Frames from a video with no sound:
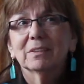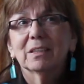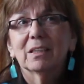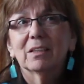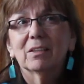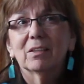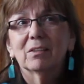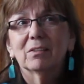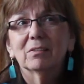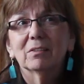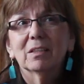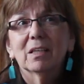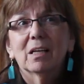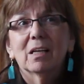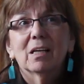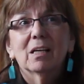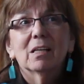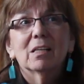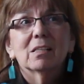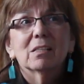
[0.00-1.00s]
you know.
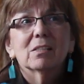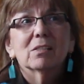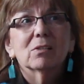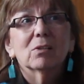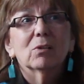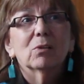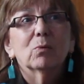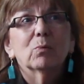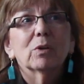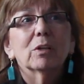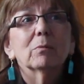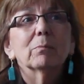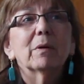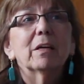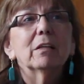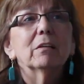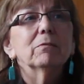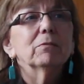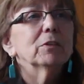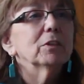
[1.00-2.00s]
So we'll
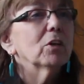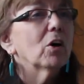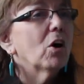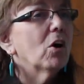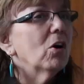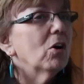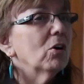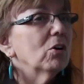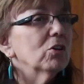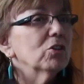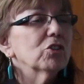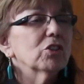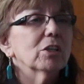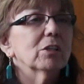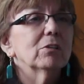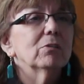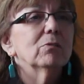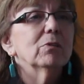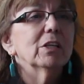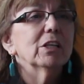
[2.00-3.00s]
benefit all
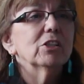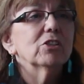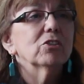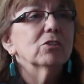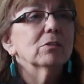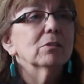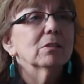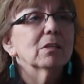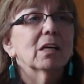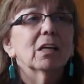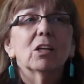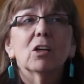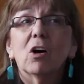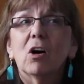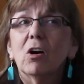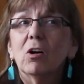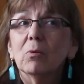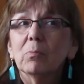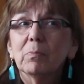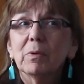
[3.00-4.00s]
generations and
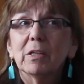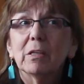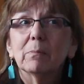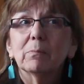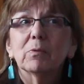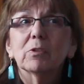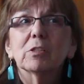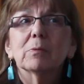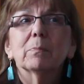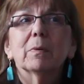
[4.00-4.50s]
all peoples,